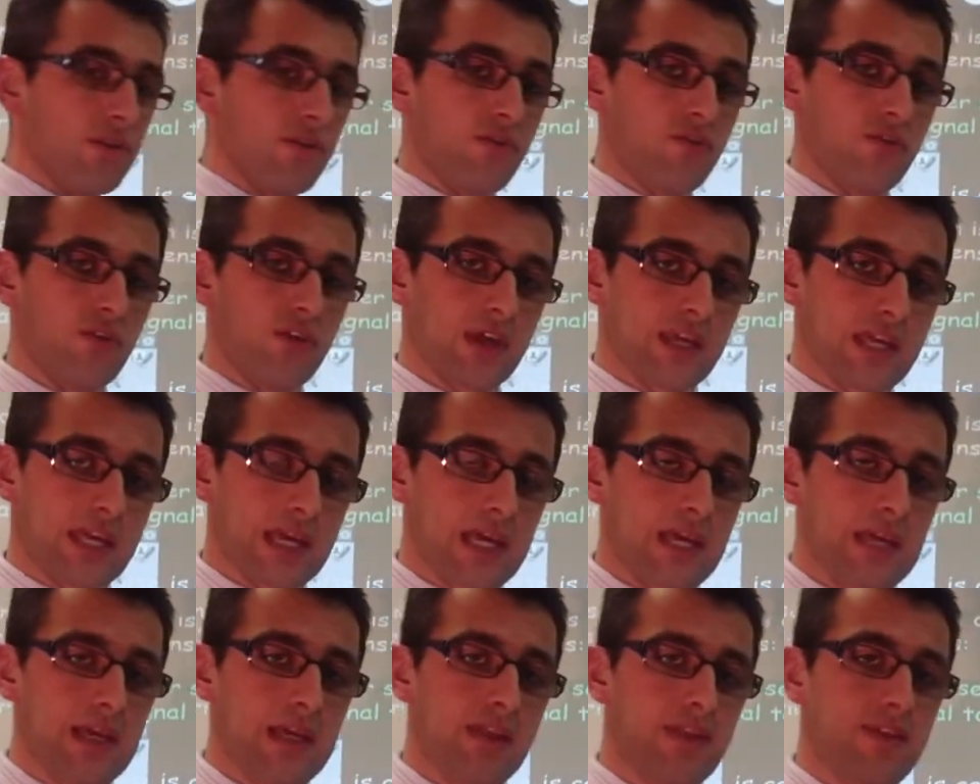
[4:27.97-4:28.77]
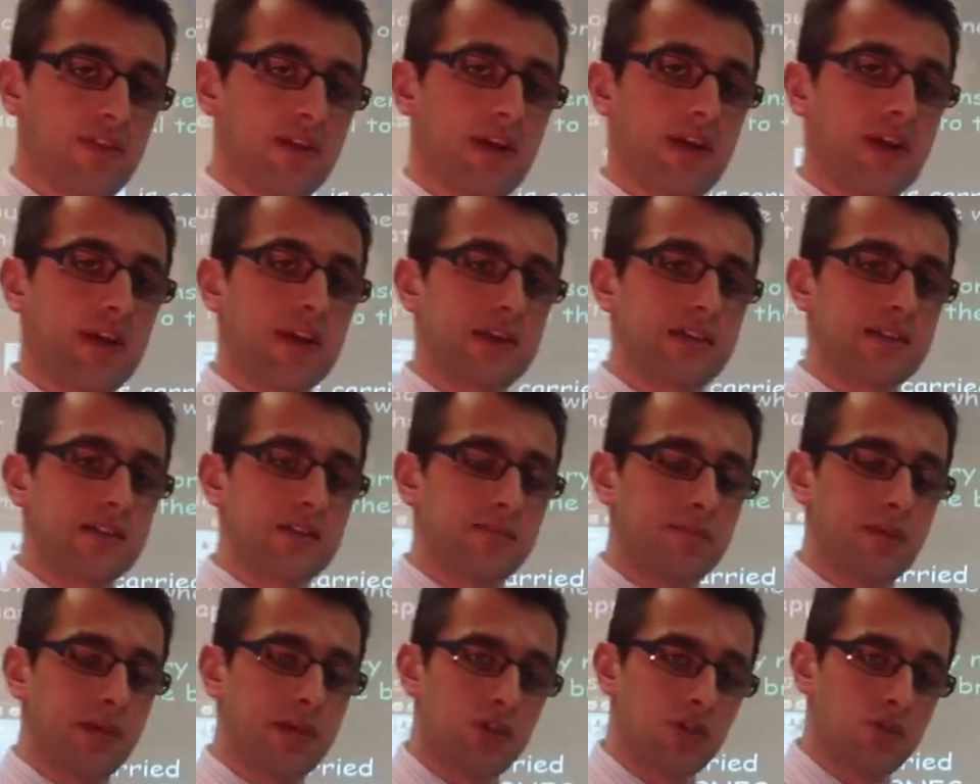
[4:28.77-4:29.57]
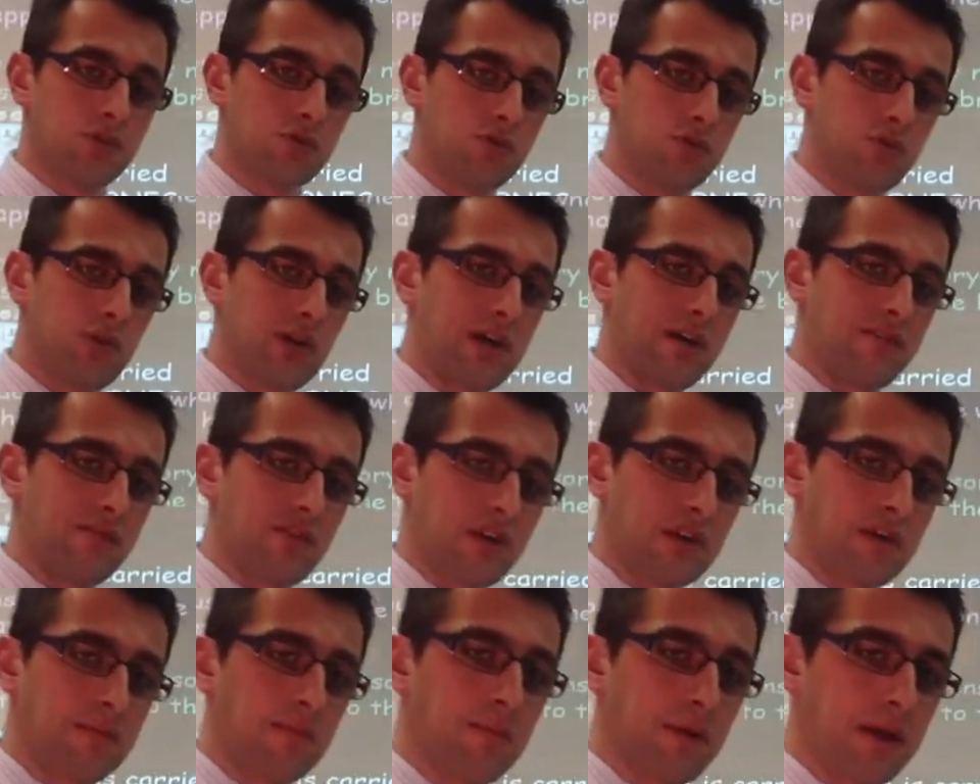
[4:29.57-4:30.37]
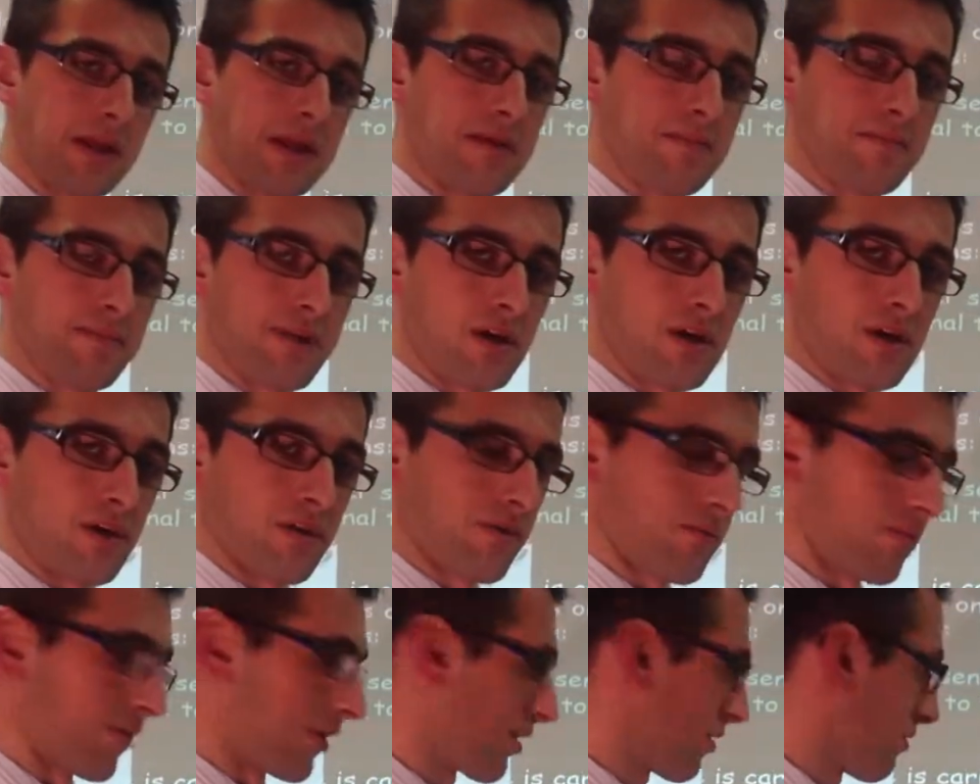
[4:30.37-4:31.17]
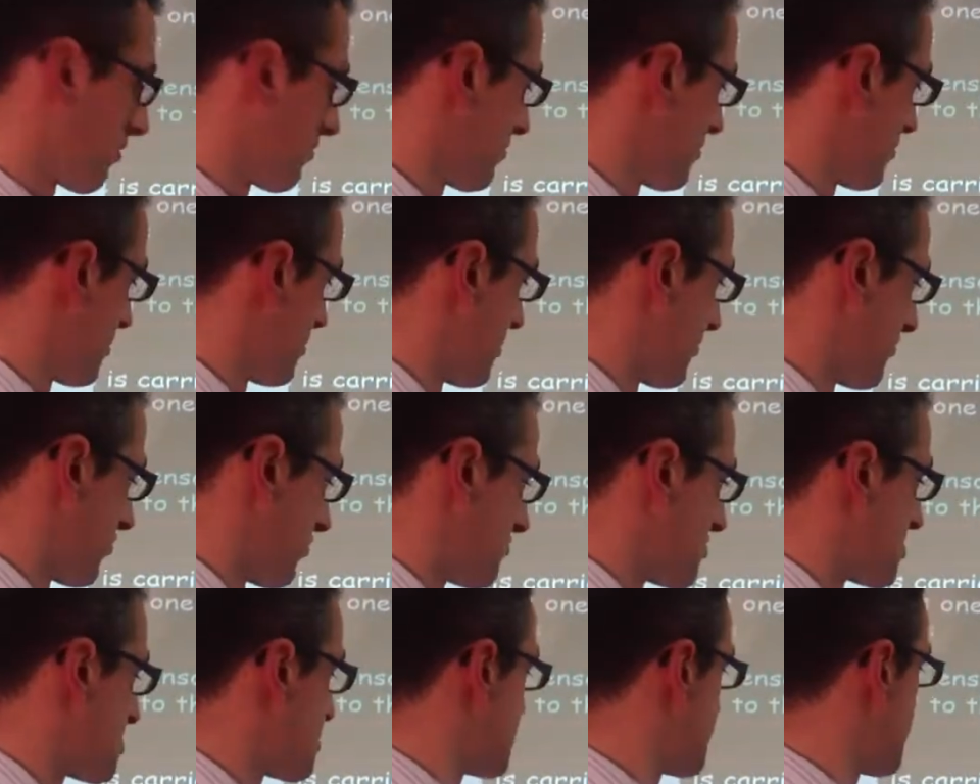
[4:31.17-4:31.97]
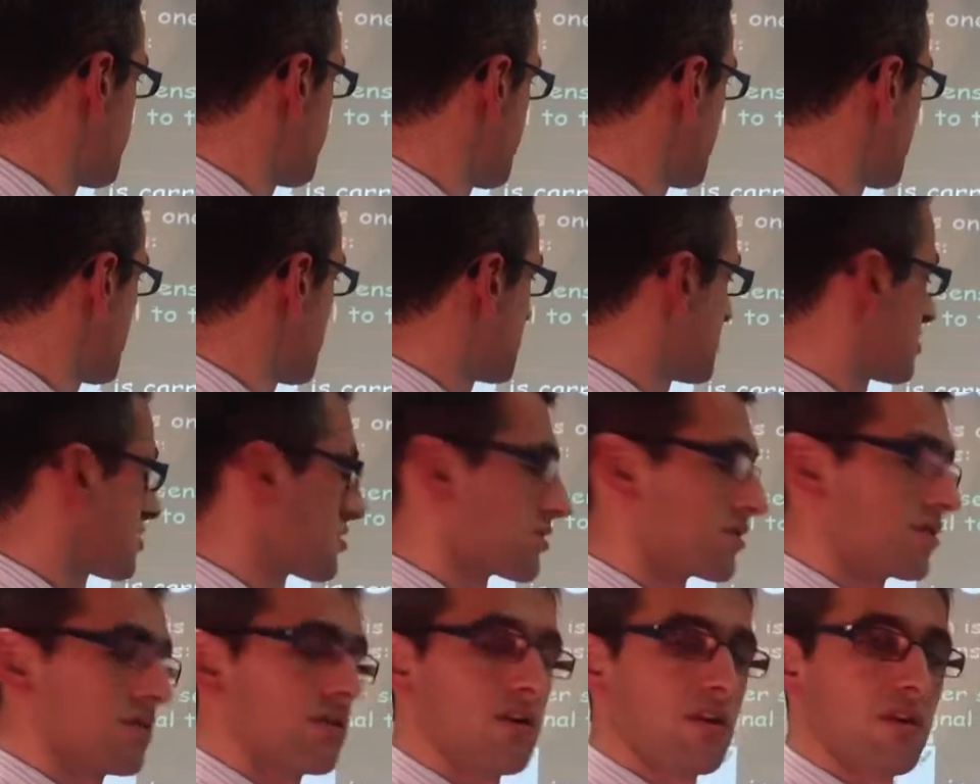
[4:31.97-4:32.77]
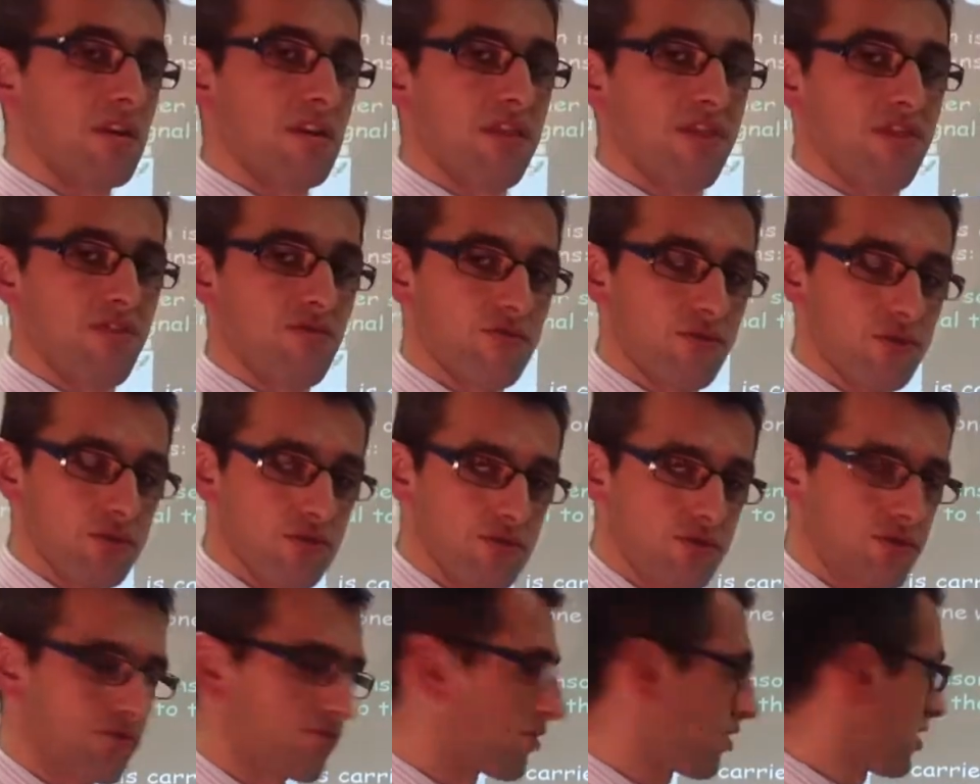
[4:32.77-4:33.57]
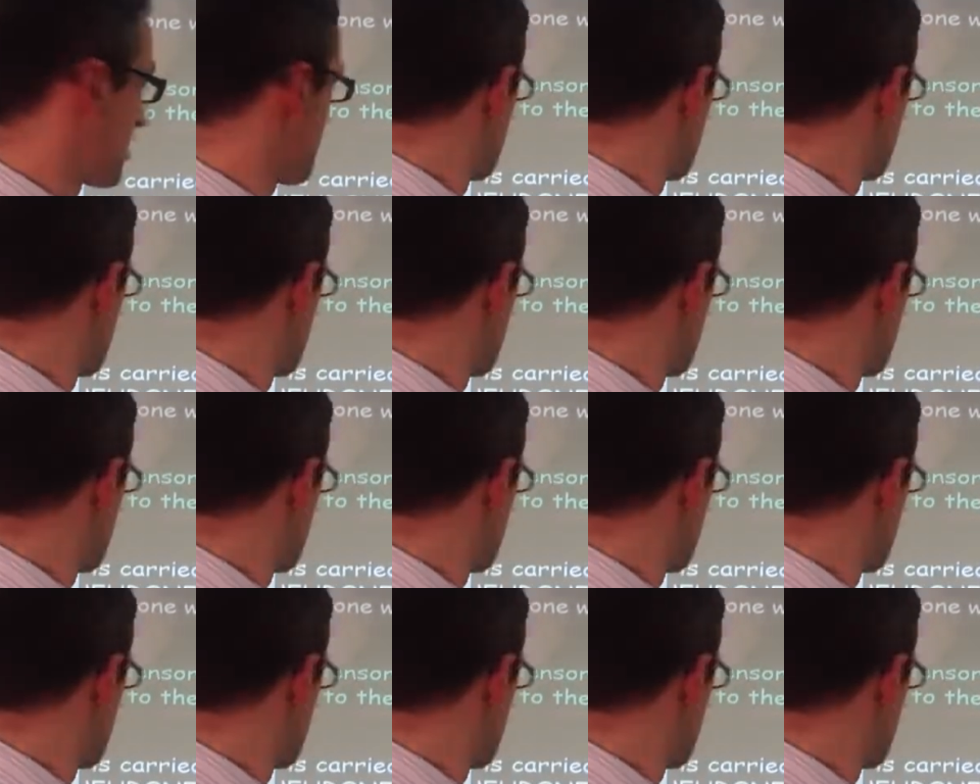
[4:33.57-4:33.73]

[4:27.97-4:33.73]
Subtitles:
The key thing is to make sure you have the complete pathway from stimulus through the right